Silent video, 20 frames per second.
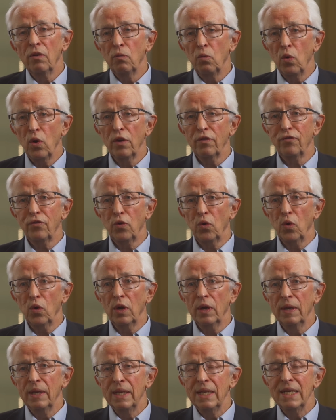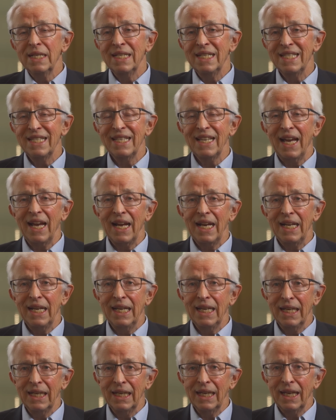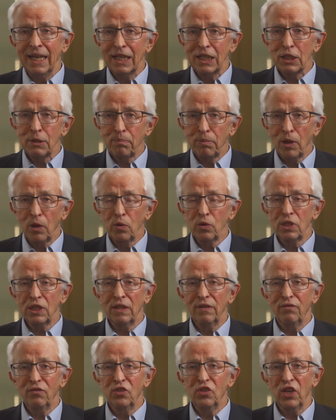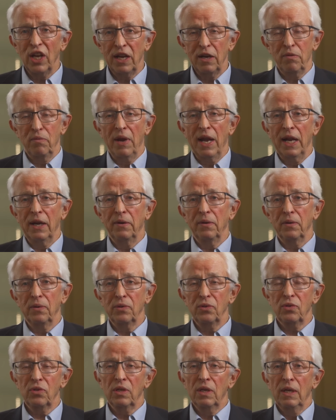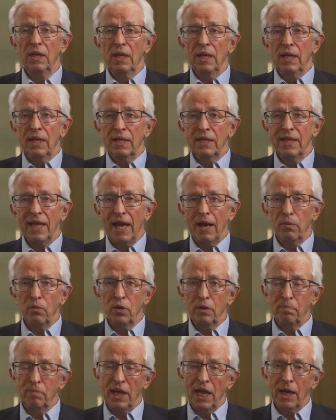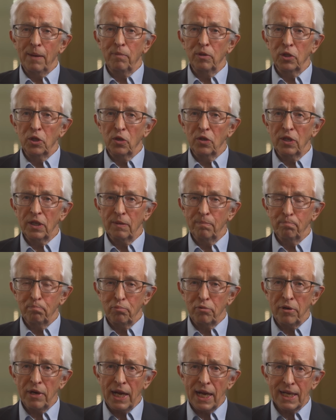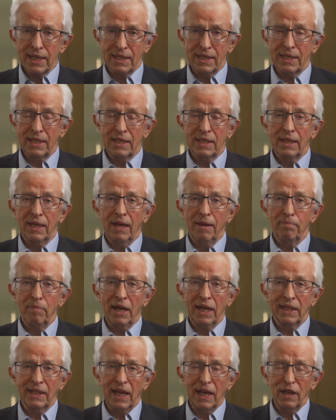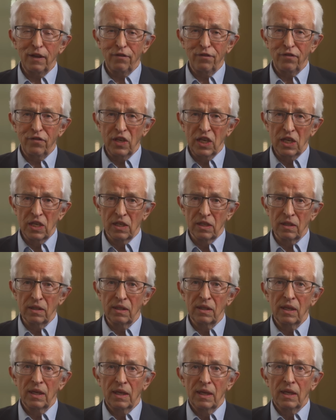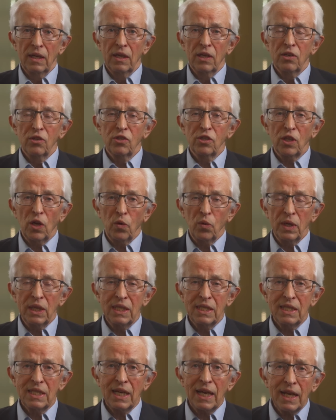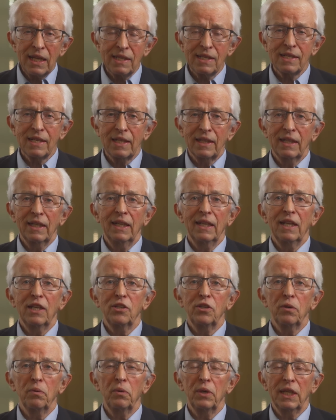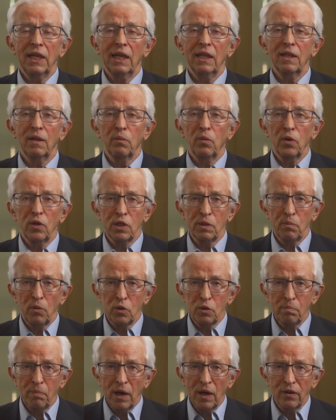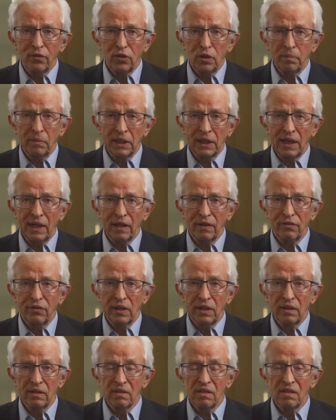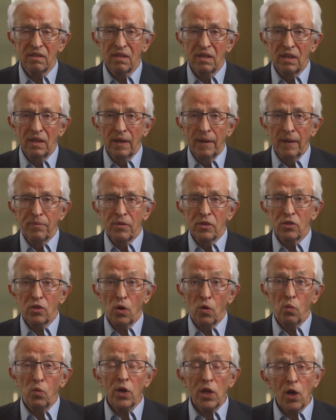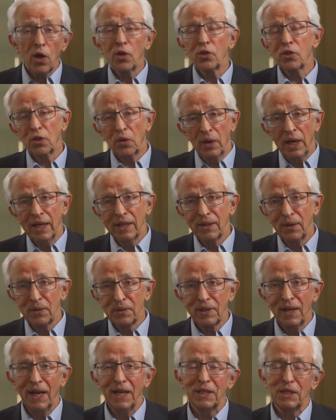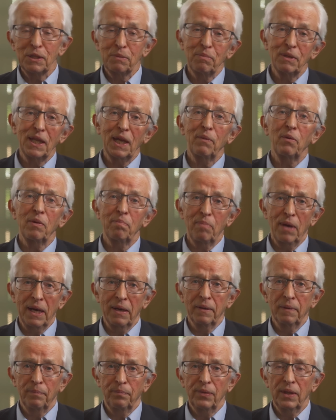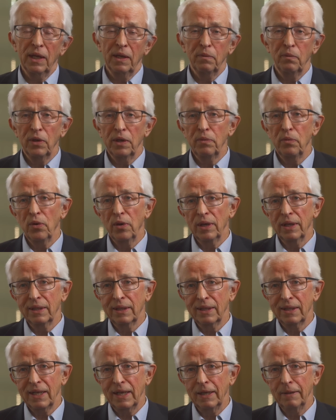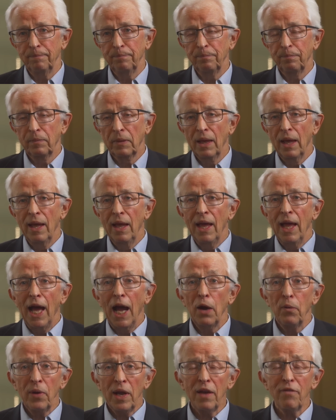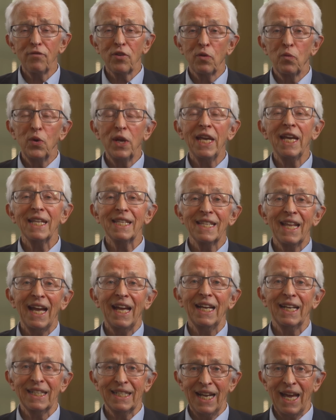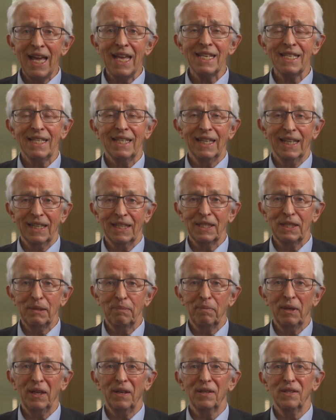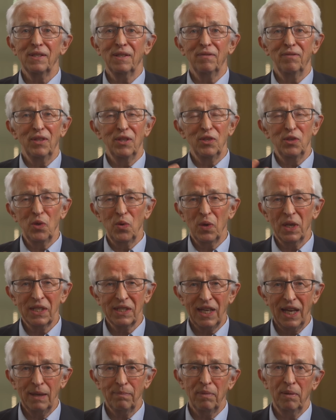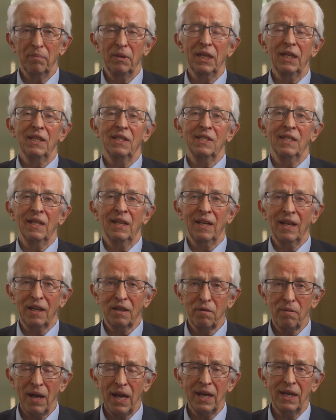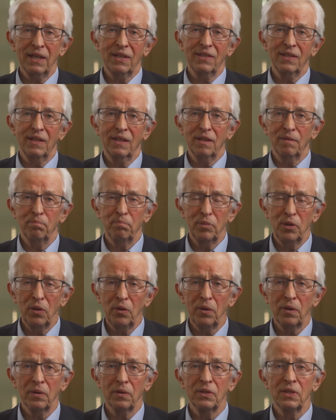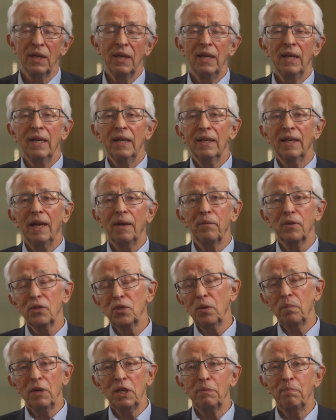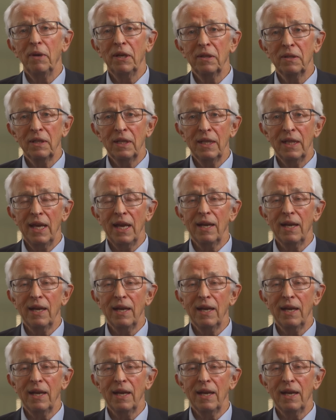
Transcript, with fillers: were for designing explosive generators that would be able to compress a magnetic field so intensely that you would get the world's most powerful magnetic fields. So we also had those gadgets, but they were better than we were at the time. However, we had diagnostics because of the US capabilities in electronics and computers that were so much better than